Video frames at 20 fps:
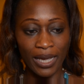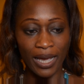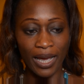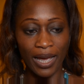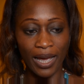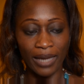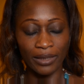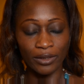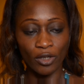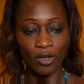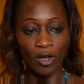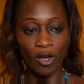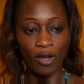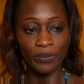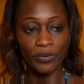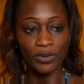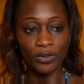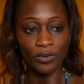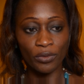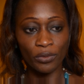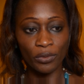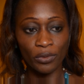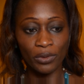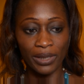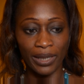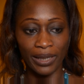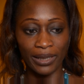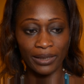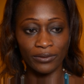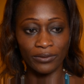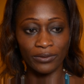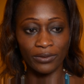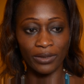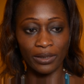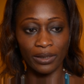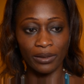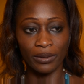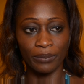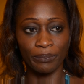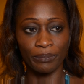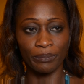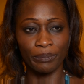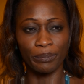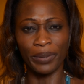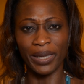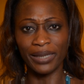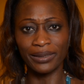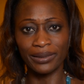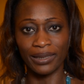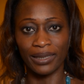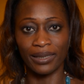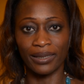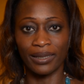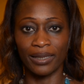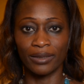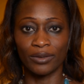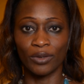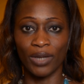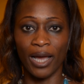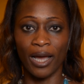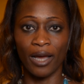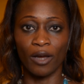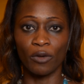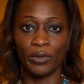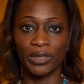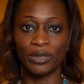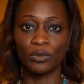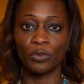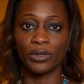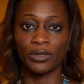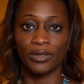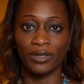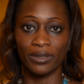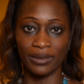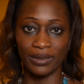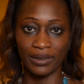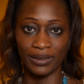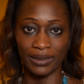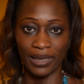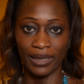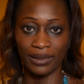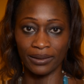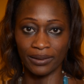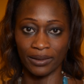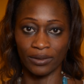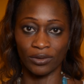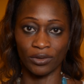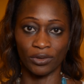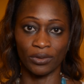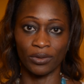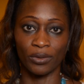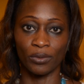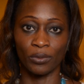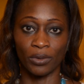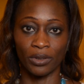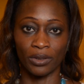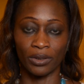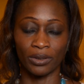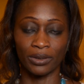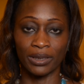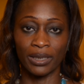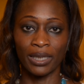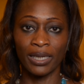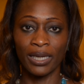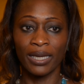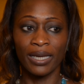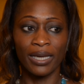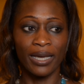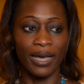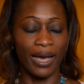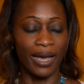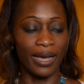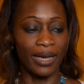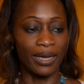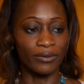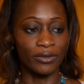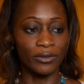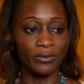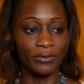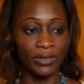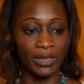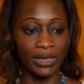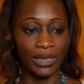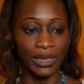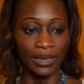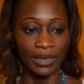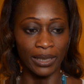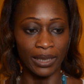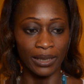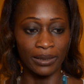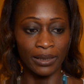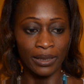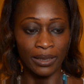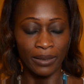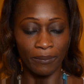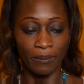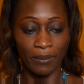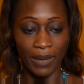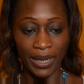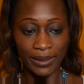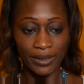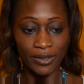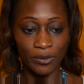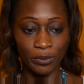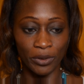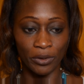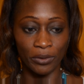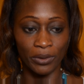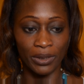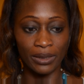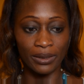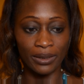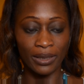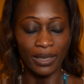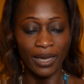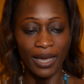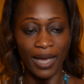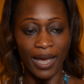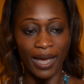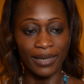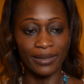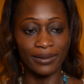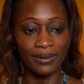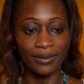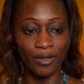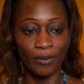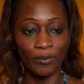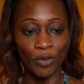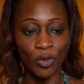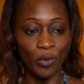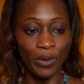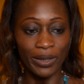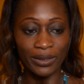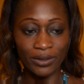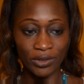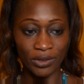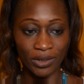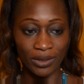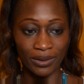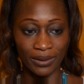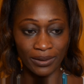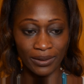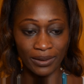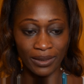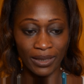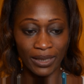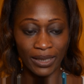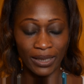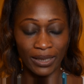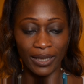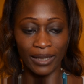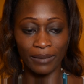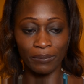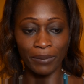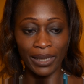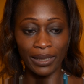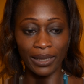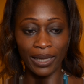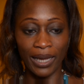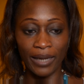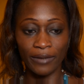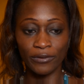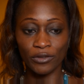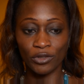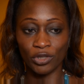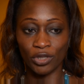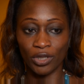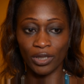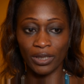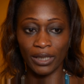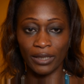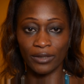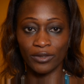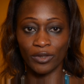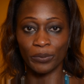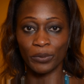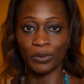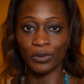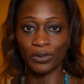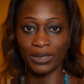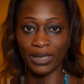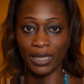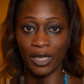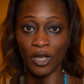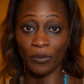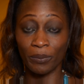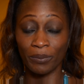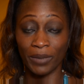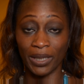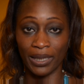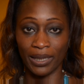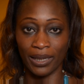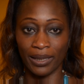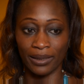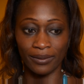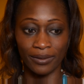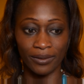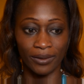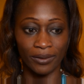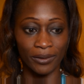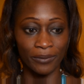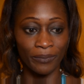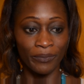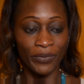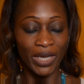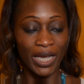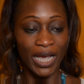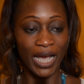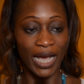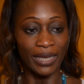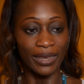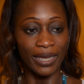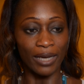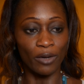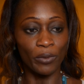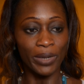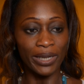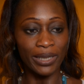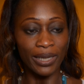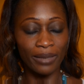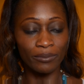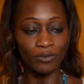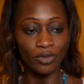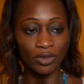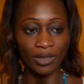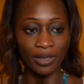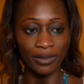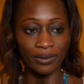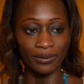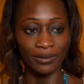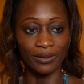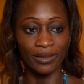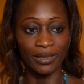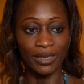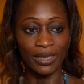and comes through life better than how it was sent into the world. I have a feeling that my spirit has some questions that my life's journey is supposed to help me answer, and that when I'm done,